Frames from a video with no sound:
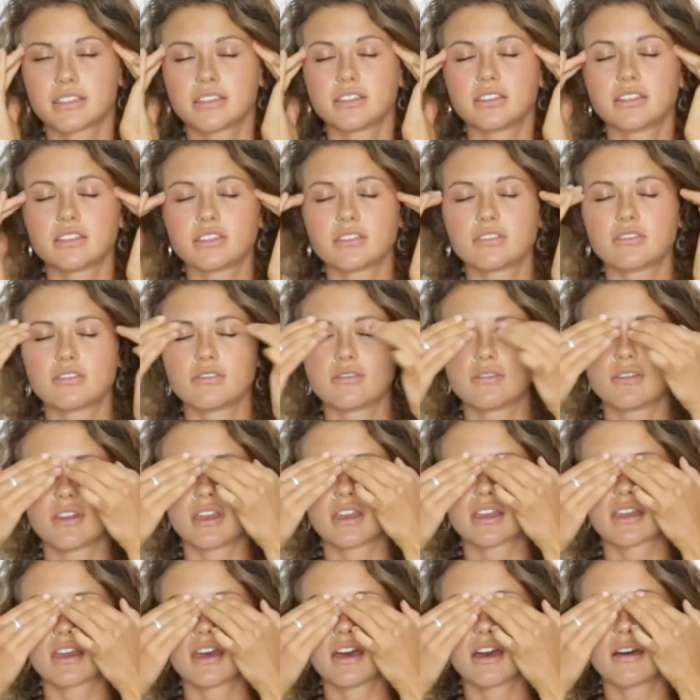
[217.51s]
to just do
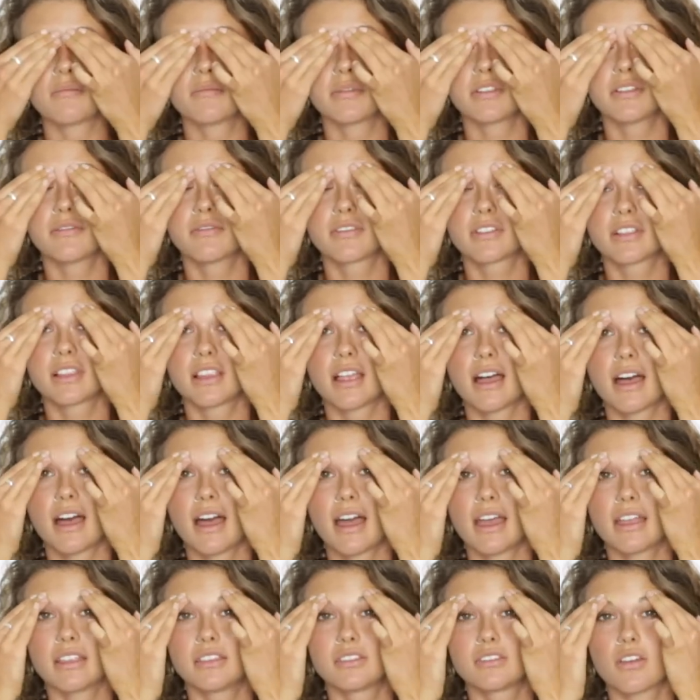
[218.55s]
a couple of
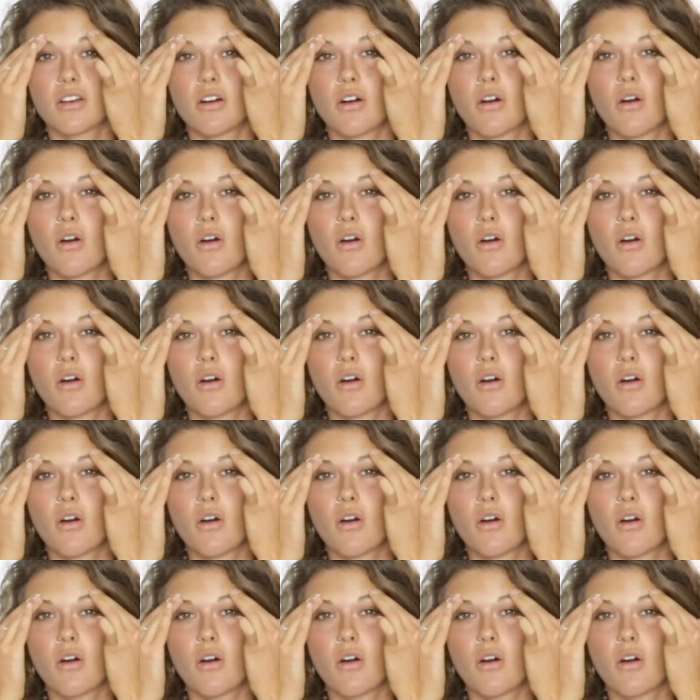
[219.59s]
glides